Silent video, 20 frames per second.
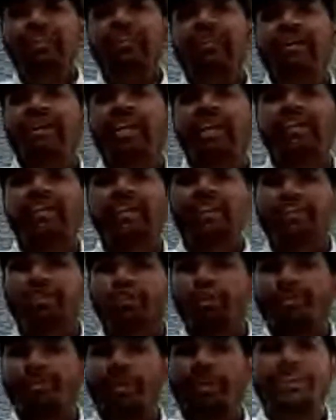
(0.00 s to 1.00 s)
given and
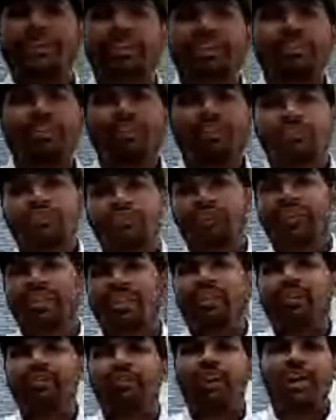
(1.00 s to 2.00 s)
the stock prices of
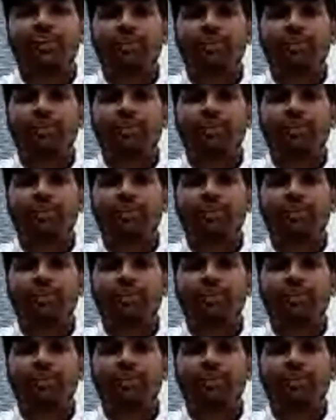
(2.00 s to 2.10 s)
uh,